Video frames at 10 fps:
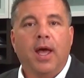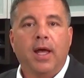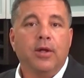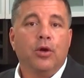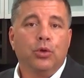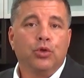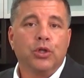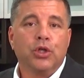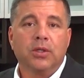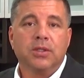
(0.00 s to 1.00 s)
and their
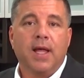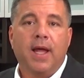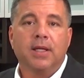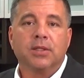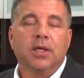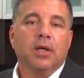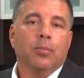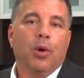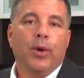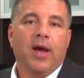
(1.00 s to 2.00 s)
nutritional status,
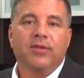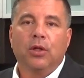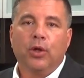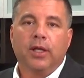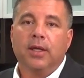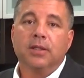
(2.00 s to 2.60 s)
but we have to look at